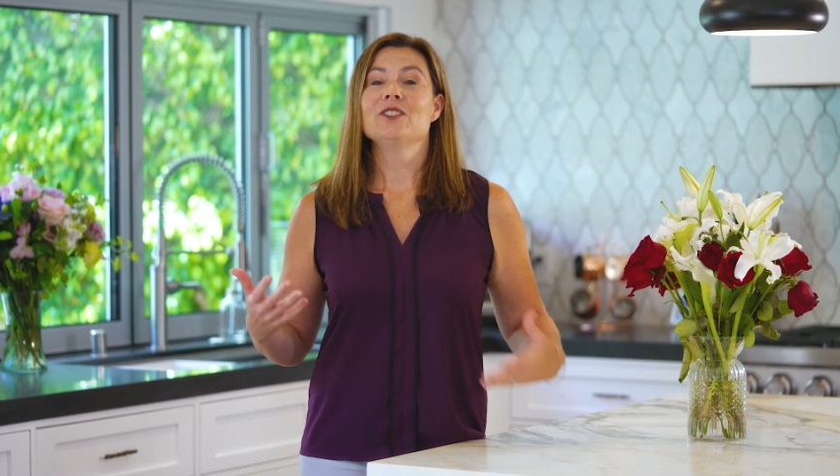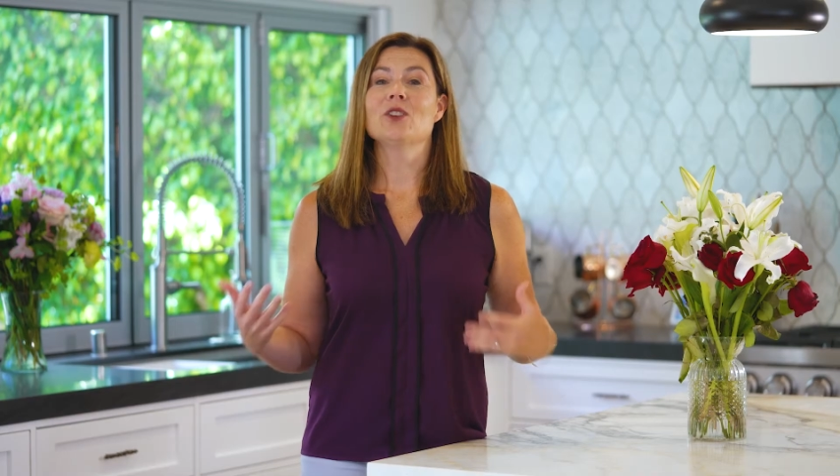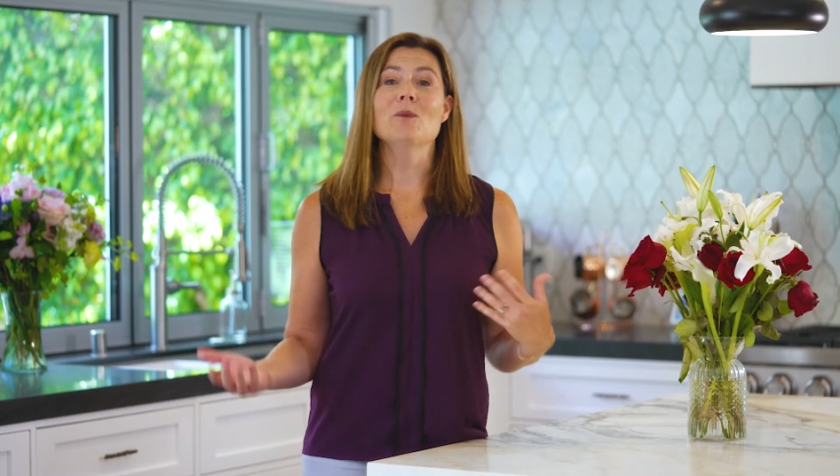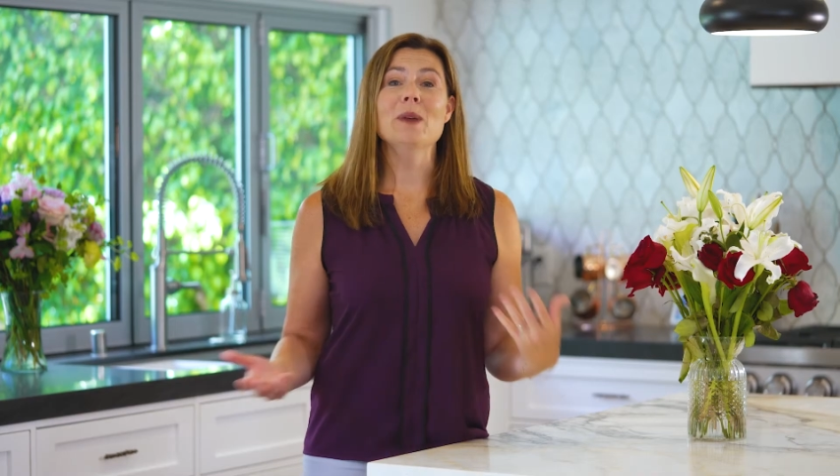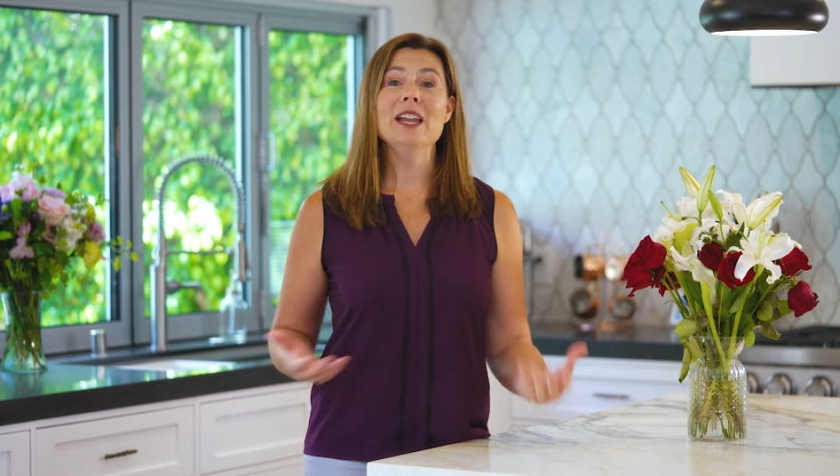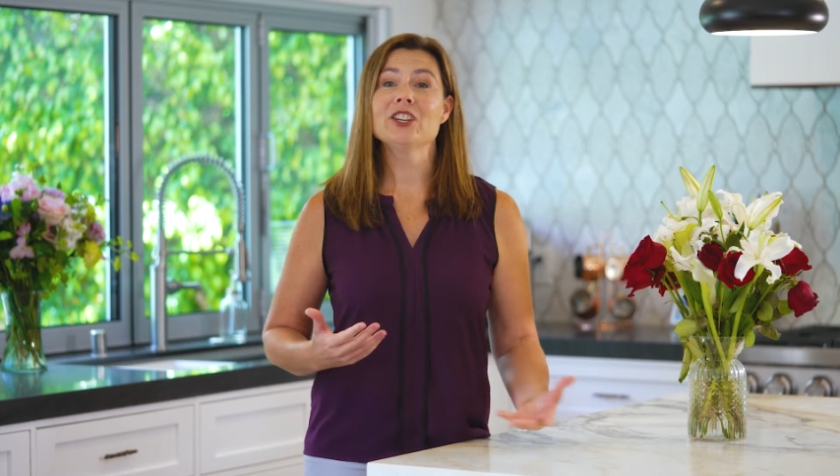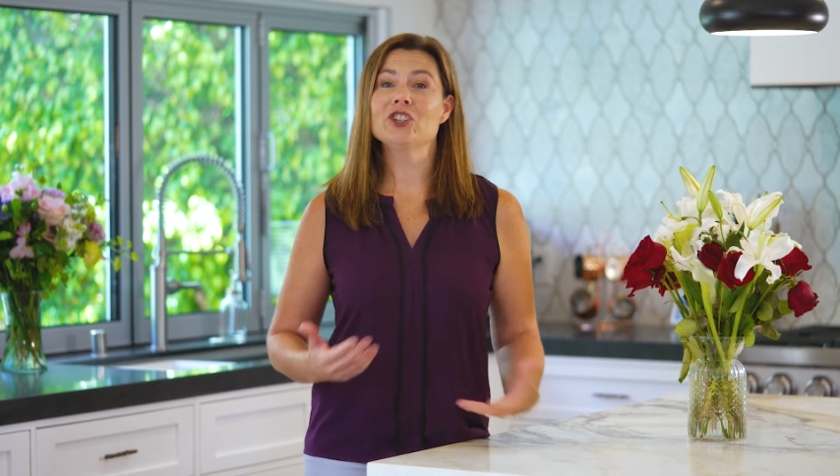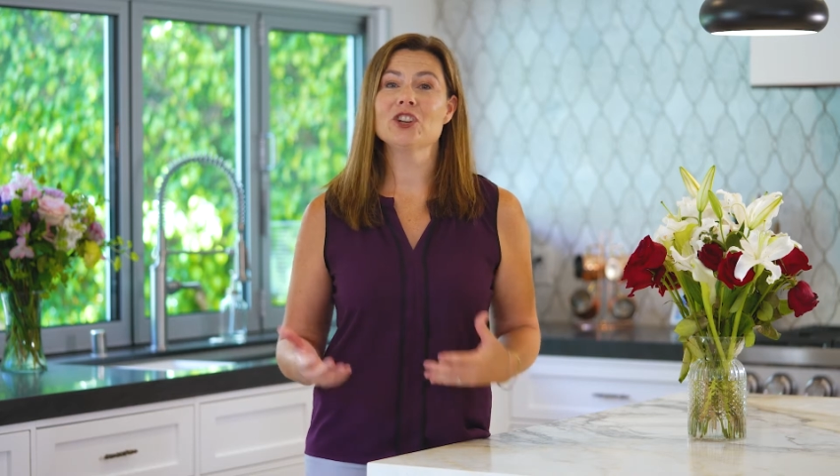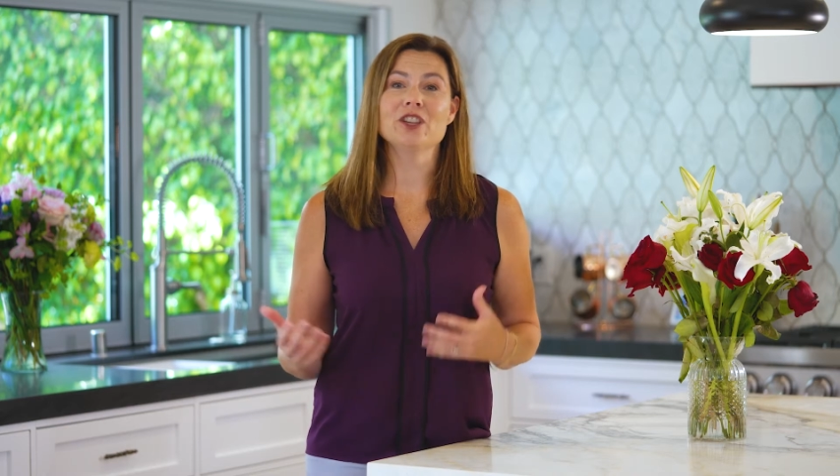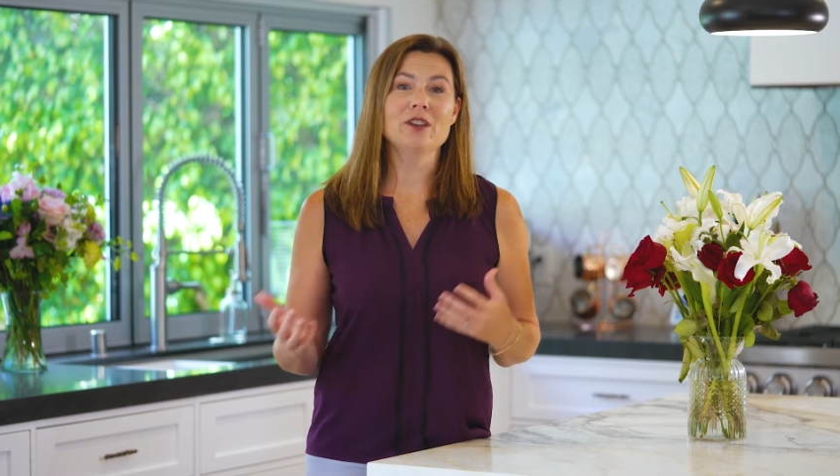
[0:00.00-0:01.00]
So make
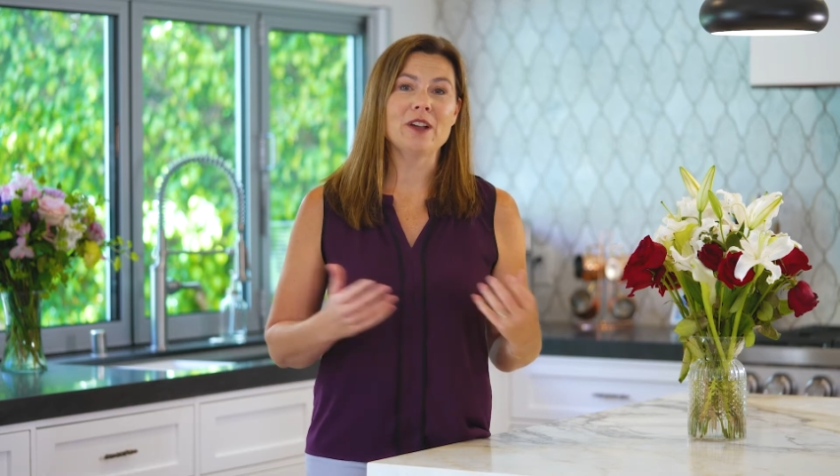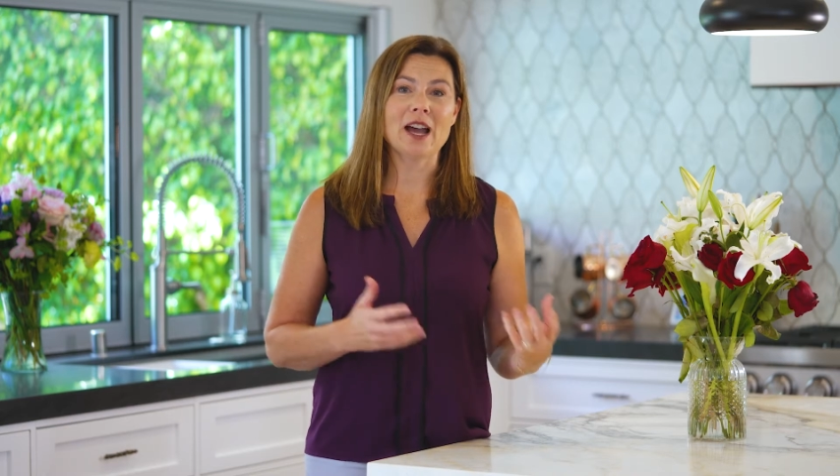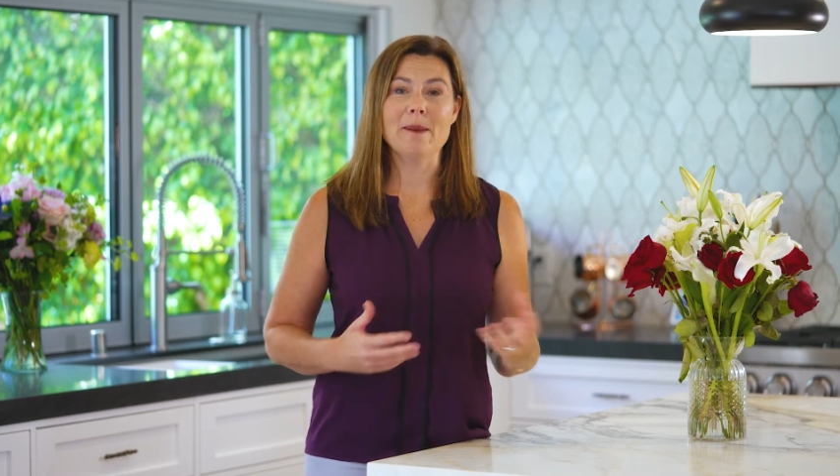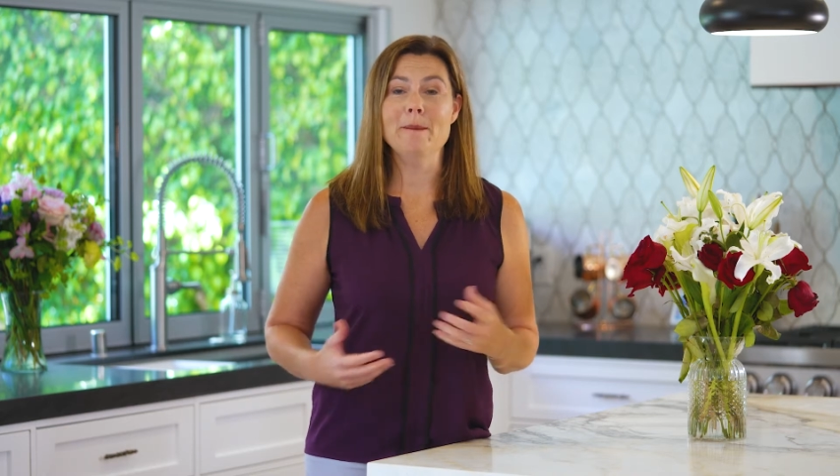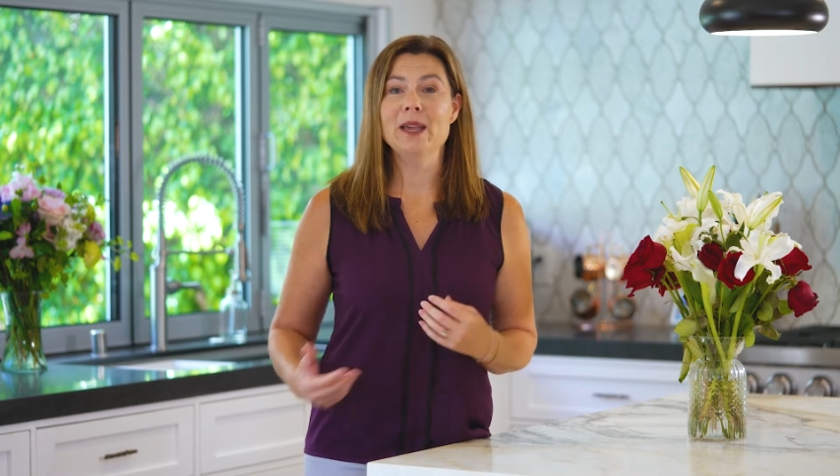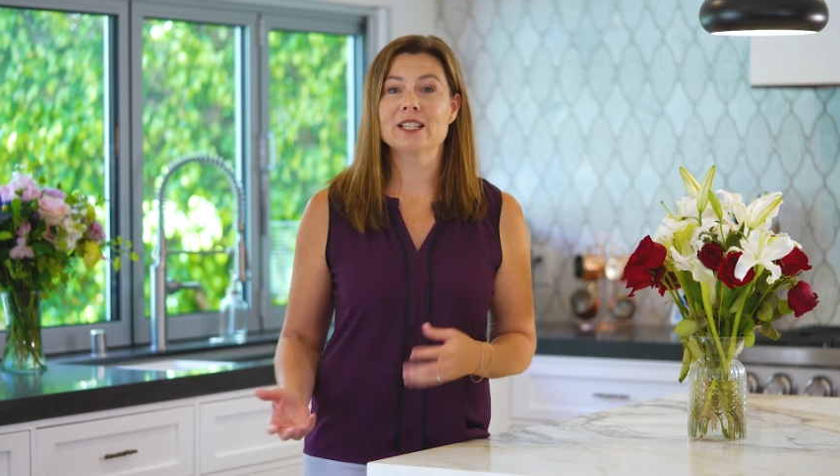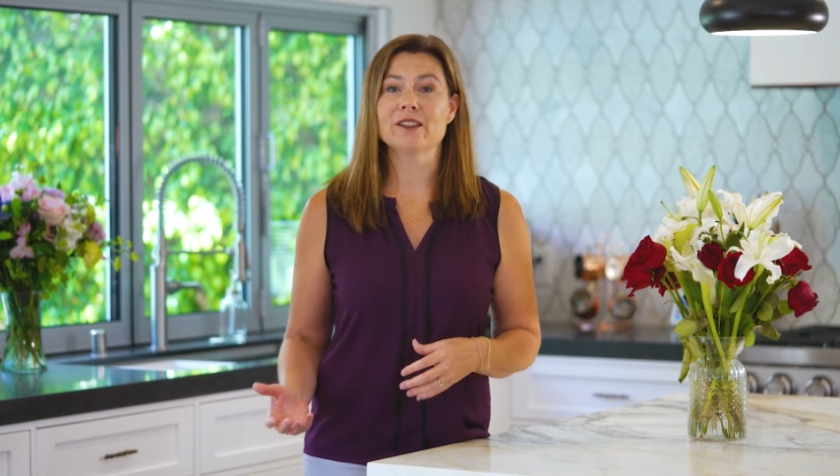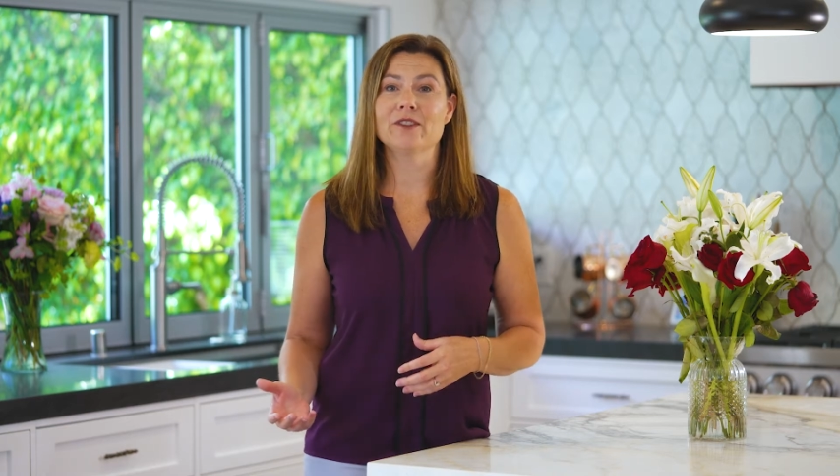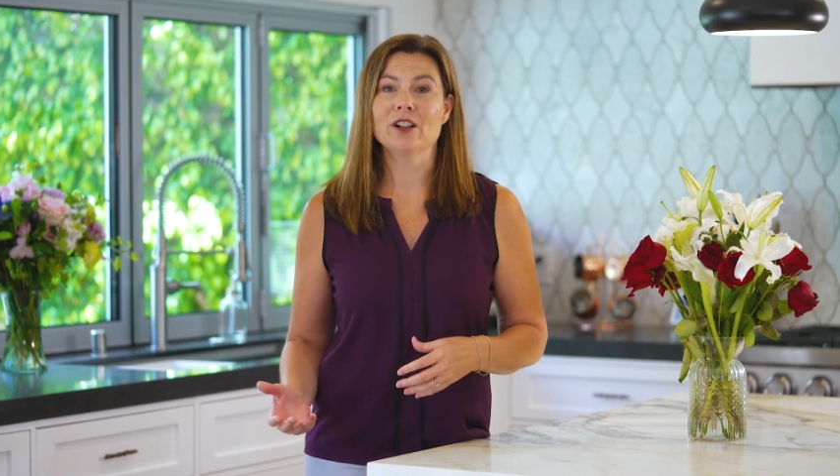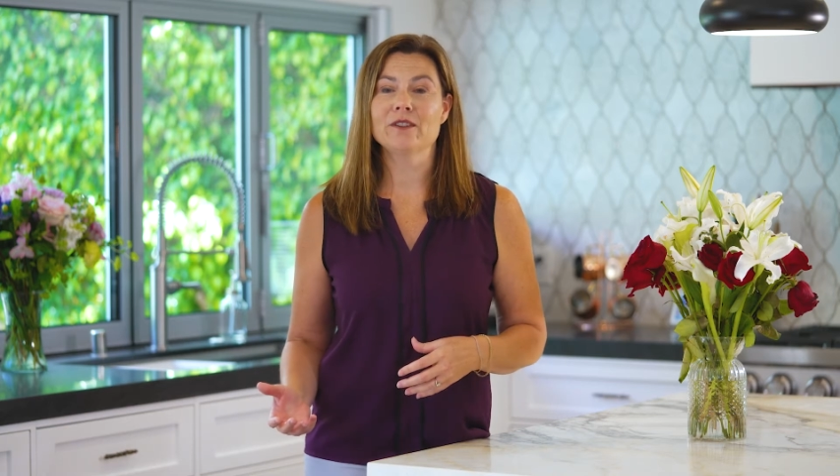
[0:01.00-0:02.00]
sure you've got a mix
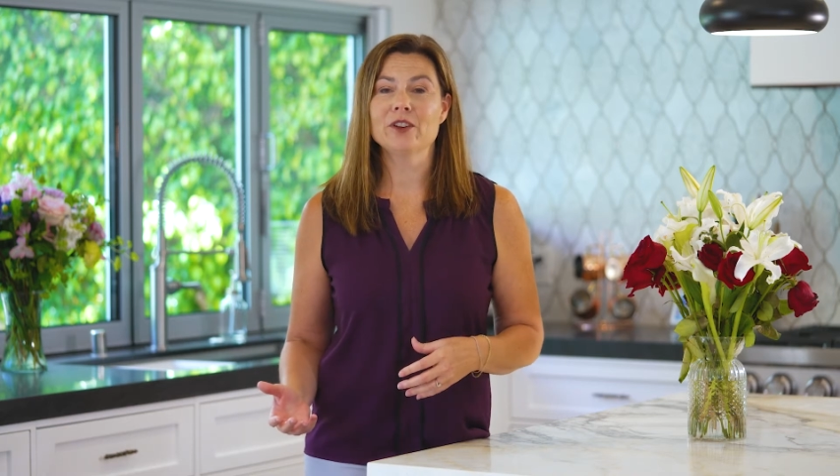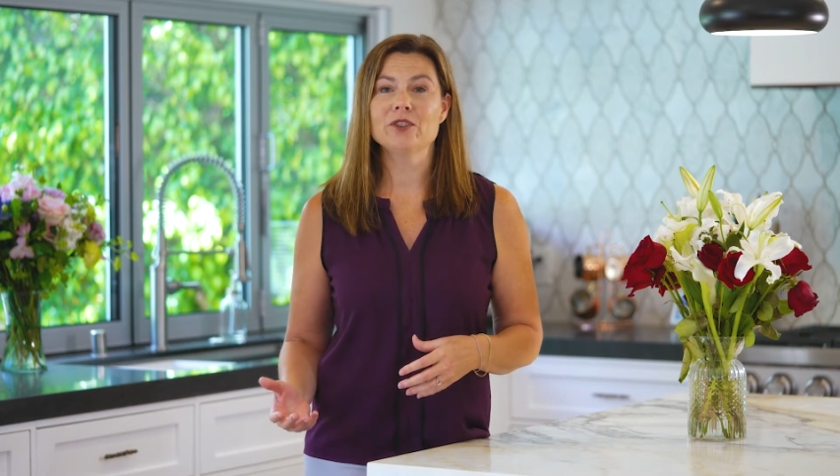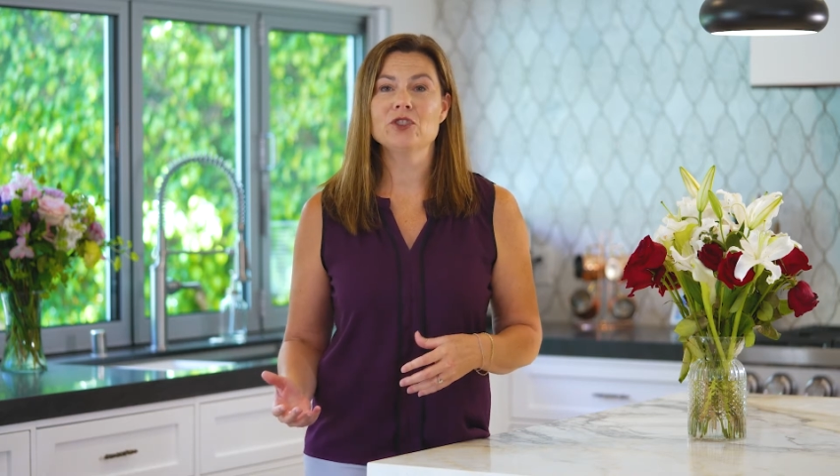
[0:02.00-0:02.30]
of all of those,